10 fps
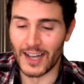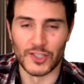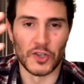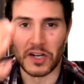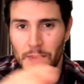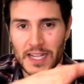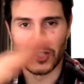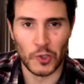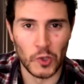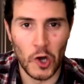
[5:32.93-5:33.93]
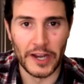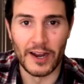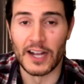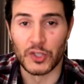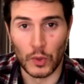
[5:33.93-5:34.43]
Sorry to make it so long
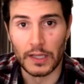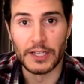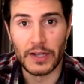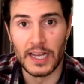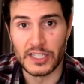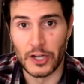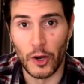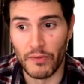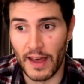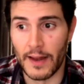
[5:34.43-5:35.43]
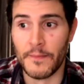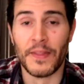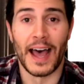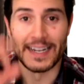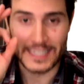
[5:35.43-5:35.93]
here. I just want to let you guys know that
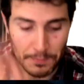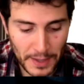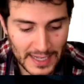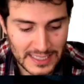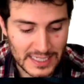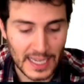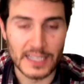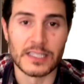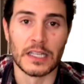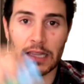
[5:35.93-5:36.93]
I did pass a test.